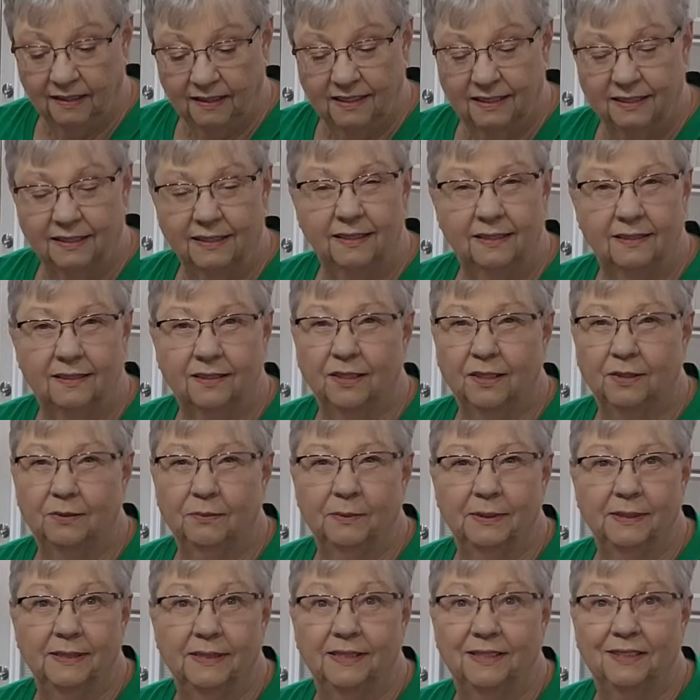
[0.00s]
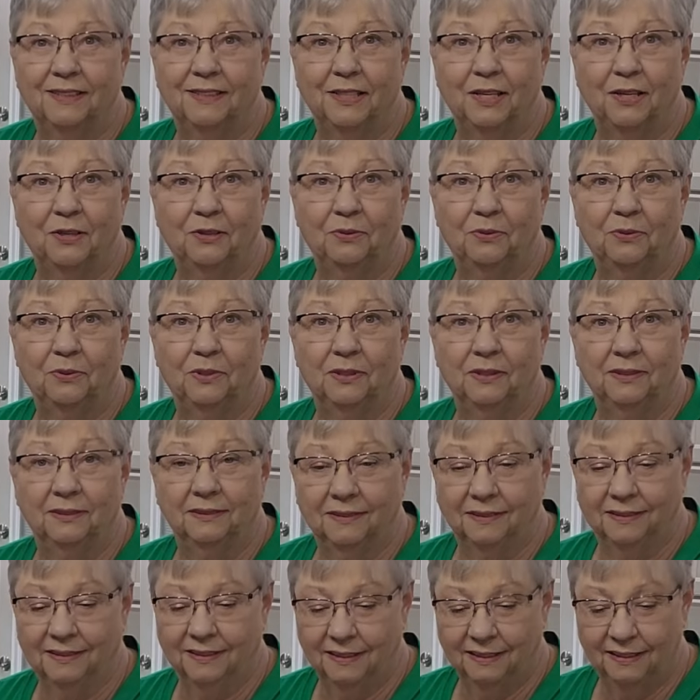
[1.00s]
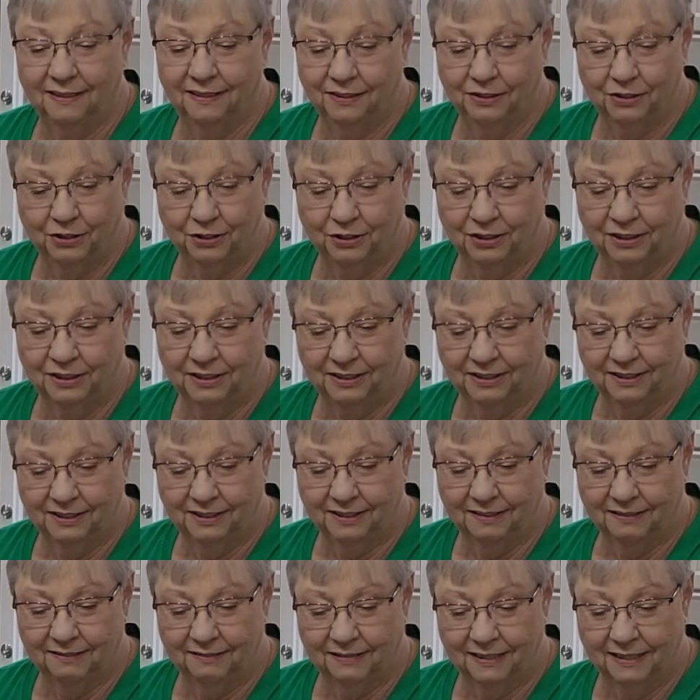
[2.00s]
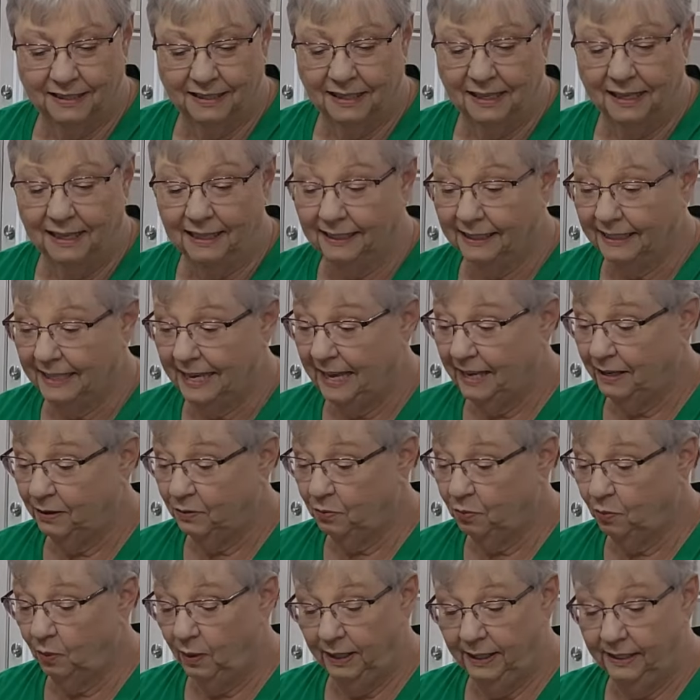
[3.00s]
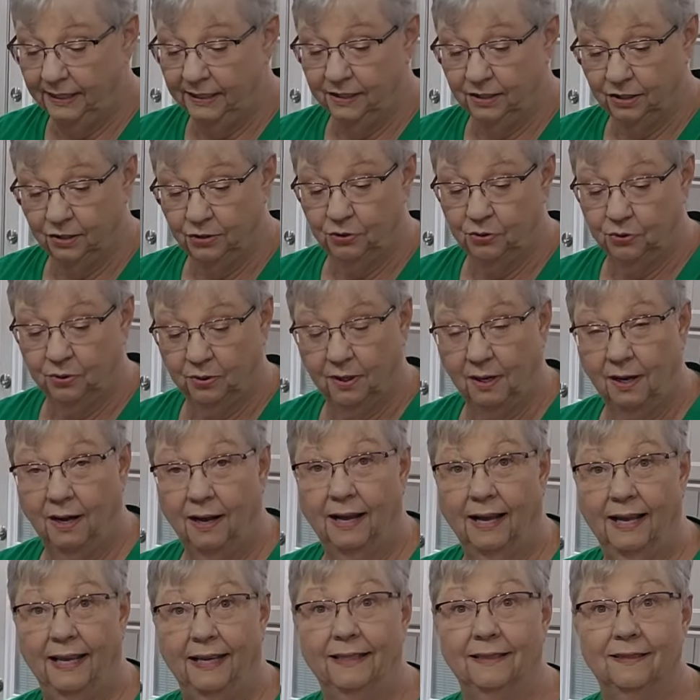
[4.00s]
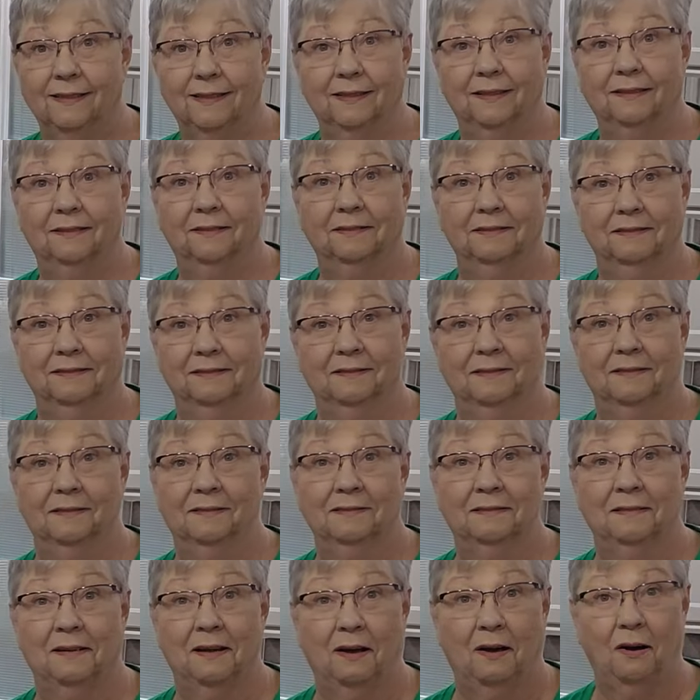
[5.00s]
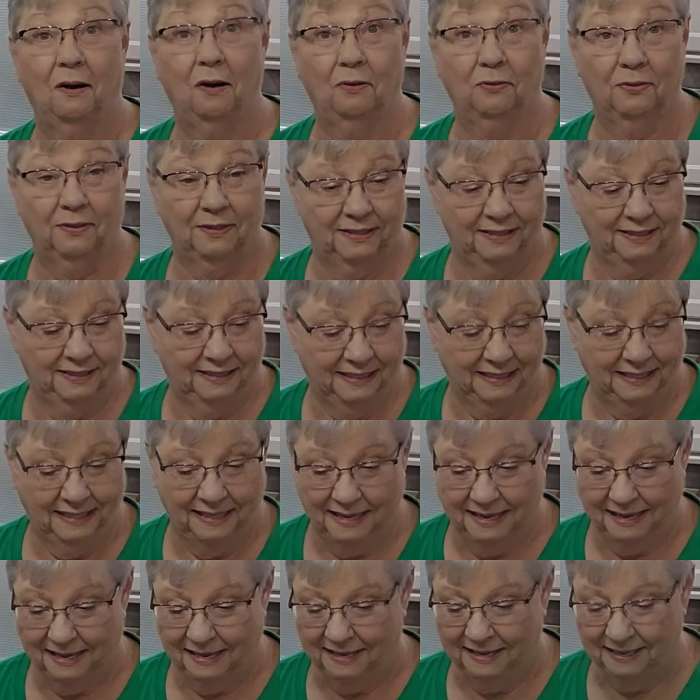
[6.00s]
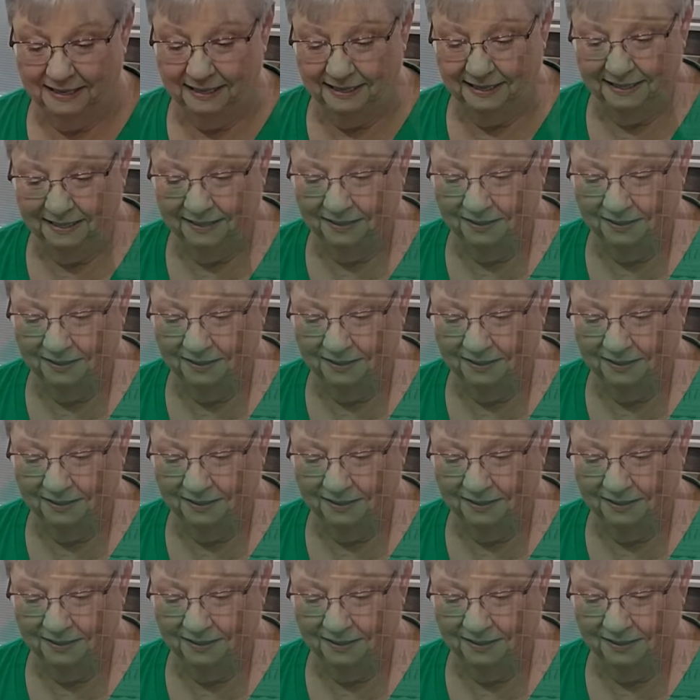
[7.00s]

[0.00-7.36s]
This is going to be so delicious and I can't wait to try it on this cake.